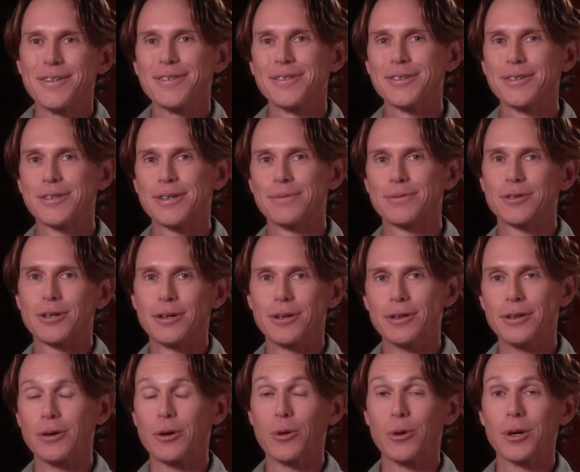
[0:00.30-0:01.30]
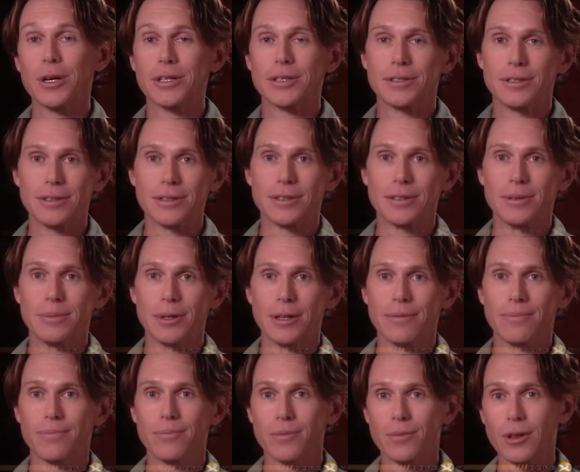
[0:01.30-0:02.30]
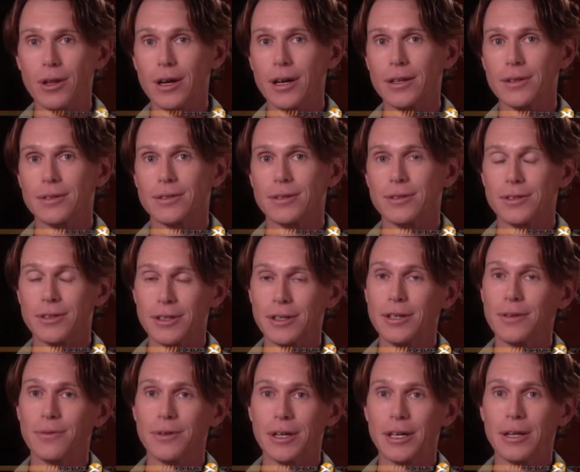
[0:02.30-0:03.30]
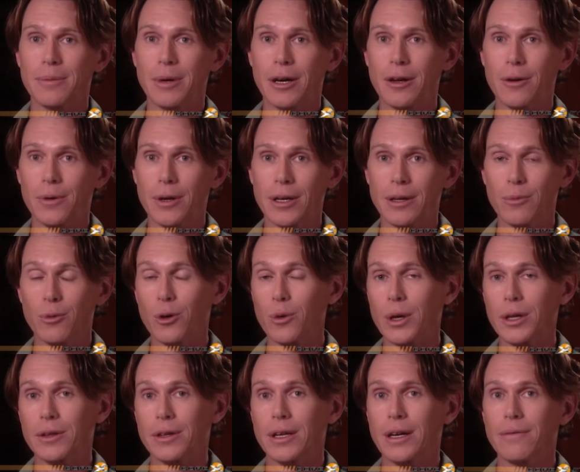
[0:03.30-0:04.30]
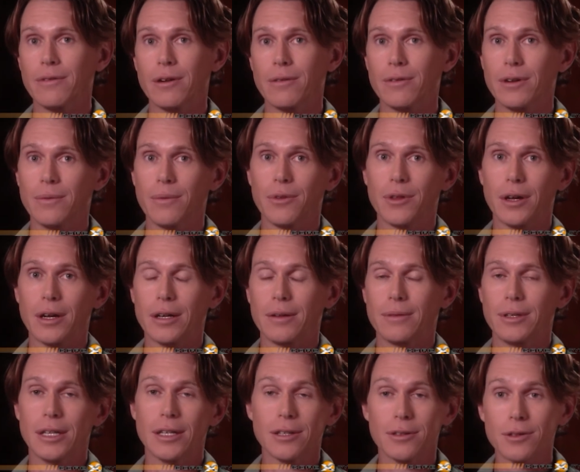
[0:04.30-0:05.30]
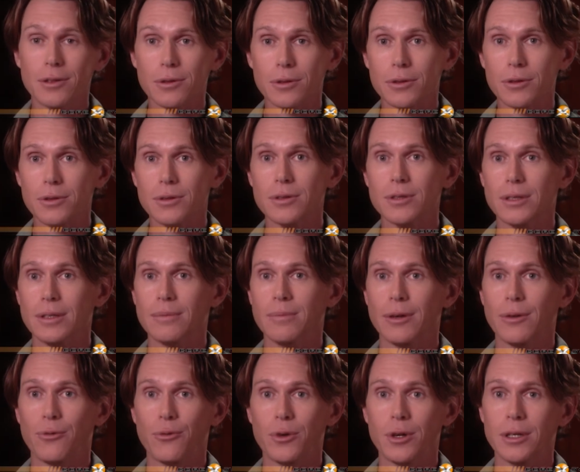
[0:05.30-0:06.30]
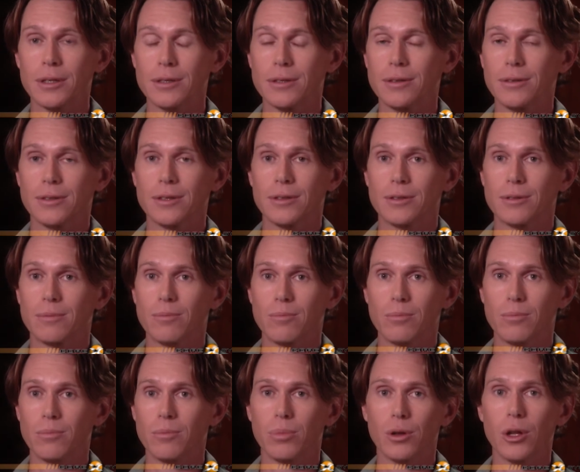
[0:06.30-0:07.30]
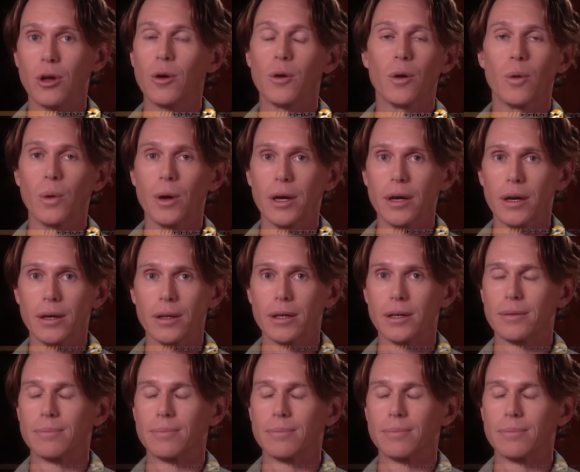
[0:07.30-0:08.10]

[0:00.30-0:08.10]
Since I've started the Corex system, I've lost a significant amount of weight, more weight than I've ever even thought I needed to lose, and my friends are just blown away.